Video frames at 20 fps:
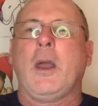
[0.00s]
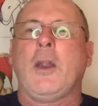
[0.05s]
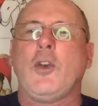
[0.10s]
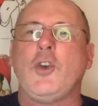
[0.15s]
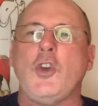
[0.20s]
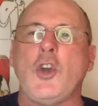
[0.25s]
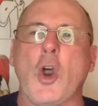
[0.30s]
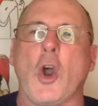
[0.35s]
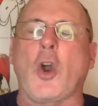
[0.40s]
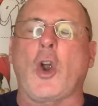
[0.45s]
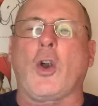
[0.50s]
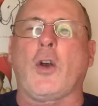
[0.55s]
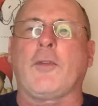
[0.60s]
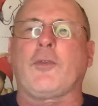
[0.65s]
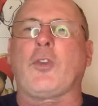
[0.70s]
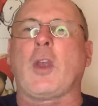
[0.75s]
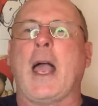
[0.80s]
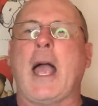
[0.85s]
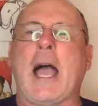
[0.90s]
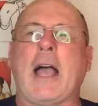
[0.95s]

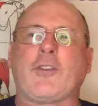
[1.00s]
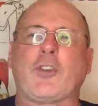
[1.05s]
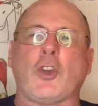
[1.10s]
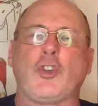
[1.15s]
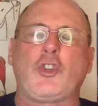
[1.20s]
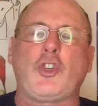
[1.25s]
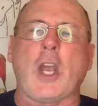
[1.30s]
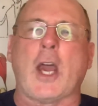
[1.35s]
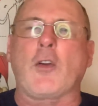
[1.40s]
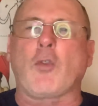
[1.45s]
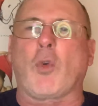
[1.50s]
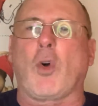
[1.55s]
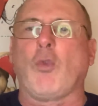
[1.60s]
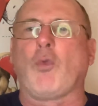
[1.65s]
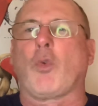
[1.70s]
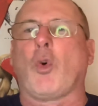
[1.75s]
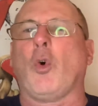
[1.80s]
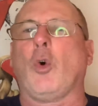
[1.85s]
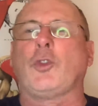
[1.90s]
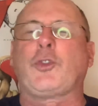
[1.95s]
Nerves, as a general
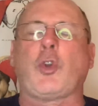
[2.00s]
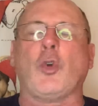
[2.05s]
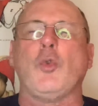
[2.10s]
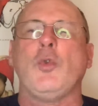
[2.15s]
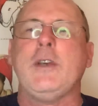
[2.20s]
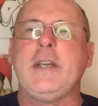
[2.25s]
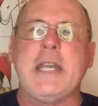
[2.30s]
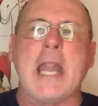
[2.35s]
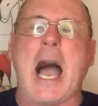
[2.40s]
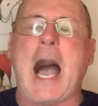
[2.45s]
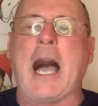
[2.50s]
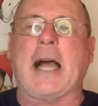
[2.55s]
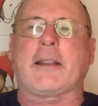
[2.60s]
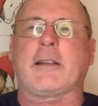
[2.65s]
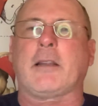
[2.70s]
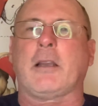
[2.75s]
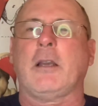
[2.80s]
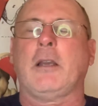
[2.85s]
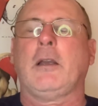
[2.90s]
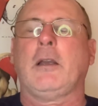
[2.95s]
rule, do
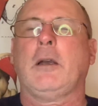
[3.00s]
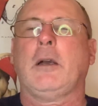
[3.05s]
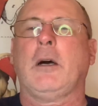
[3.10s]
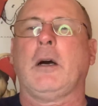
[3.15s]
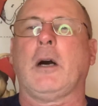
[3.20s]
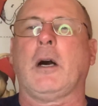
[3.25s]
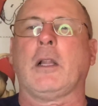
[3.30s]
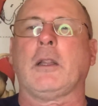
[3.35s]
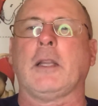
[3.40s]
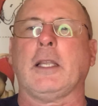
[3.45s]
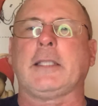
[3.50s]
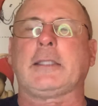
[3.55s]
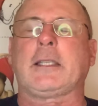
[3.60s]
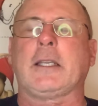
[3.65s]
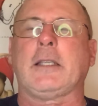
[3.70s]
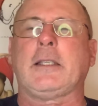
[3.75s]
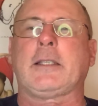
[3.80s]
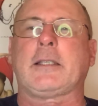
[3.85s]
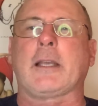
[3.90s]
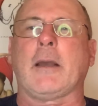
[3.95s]
not
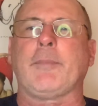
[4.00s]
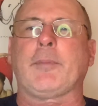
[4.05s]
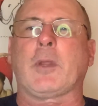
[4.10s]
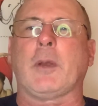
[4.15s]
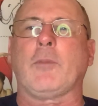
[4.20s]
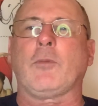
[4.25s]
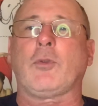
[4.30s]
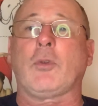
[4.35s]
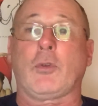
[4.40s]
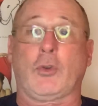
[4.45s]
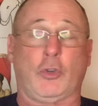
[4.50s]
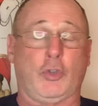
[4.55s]
elicit symptoms.